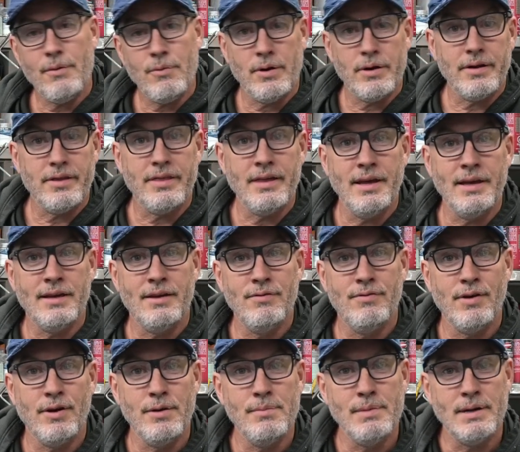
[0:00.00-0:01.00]
want to thank you
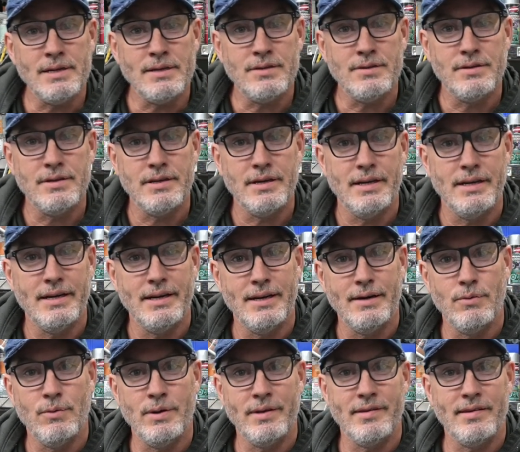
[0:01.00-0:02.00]
very much
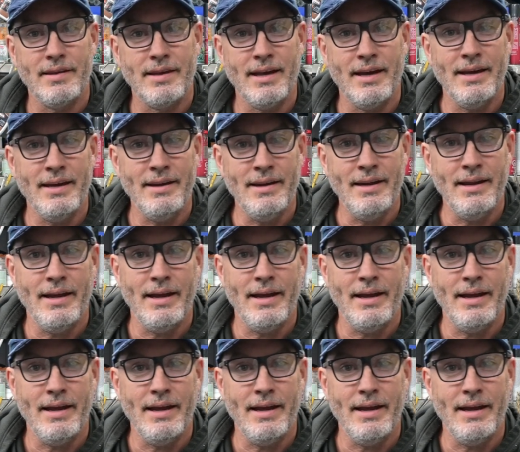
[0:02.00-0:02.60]
once again,